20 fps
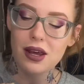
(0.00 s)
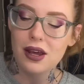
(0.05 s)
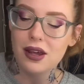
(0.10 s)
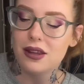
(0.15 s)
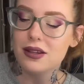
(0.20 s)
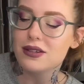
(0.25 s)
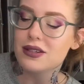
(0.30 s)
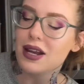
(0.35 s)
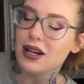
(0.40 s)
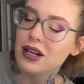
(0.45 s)

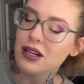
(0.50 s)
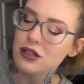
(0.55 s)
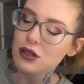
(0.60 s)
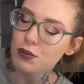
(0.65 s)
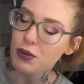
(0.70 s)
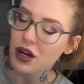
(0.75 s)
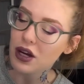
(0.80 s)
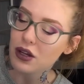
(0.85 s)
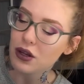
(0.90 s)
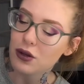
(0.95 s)
the setting
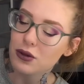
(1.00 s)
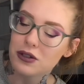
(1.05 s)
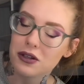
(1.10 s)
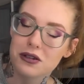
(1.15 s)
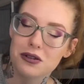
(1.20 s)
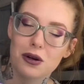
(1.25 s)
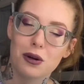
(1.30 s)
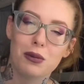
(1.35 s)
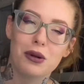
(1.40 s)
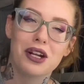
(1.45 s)
spray I use
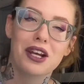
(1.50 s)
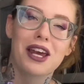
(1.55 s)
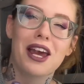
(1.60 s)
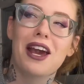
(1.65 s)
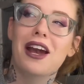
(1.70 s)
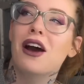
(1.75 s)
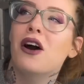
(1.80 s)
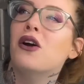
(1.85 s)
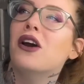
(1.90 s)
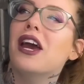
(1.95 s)
is Urban
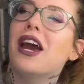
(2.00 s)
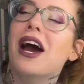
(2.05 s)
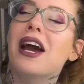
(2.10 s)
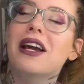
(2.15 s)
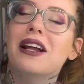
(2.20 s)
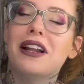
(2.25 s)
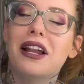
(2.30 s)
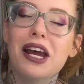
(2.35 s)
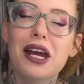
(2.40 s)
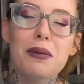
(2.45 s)
Decay. Okay, I
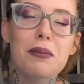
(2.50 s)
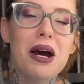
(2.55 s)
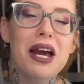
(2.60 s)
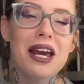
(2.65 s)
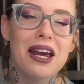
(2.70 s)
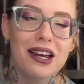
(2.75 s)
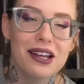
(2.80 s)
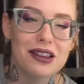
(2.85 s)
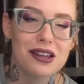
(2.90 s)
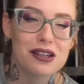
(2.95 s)
claim I
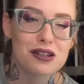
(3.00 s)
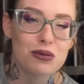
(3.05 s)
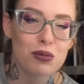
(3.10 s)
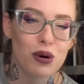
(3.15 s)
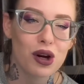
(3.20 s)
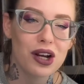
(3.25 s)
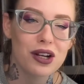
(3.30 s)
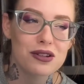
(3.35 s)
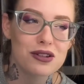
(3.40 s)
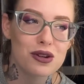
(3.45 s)
hate this
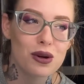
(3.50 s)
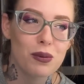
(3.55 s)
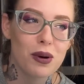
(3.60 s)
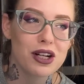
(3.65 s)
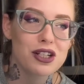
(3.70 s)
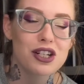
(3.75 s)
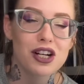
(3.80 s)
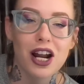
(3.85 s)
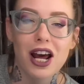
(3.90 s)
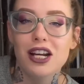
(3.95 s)
brand so
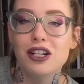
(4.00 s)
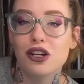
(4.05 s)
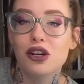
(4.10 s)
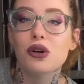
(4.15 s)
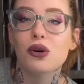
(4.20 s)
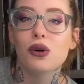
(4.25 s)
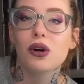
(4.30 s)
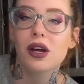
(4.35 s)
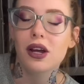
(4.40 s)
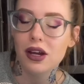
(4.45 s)
much, and I do.
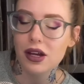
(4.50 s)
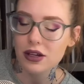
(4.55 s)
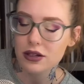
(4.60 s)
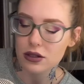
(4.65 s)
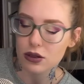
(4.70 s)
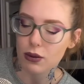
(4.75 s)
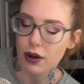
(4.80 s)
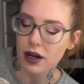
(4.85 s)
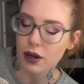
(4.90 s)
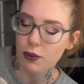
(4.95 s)

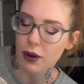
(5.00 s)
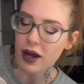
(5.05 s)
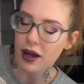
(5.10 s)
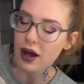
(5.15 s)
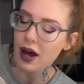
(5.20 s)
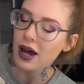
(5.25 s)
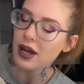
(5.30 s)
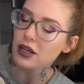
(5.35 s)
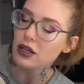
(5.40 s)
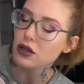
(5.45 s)
So anyway,
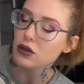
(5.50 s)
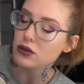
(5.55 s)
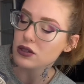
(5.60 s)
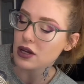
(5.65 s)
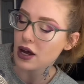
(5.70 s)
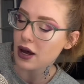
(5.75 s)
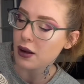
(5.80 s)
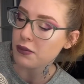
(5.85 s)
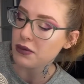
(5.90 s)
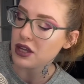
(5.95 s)
I use
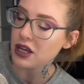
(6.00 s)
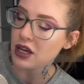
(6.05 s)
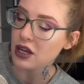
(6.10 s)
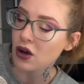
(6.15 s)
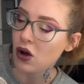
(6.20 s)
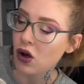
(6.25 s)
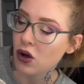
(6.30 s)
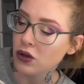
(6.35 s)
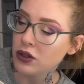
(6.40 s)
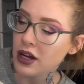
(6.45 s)
the
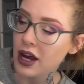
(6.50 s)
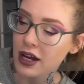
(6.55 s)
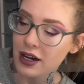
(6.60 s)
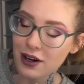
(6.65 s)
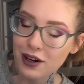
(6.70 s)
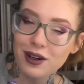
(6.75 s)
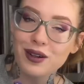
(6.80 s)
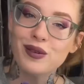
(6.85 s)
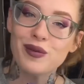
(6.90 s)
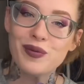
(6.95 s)
All
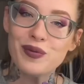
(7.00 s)
Nighter,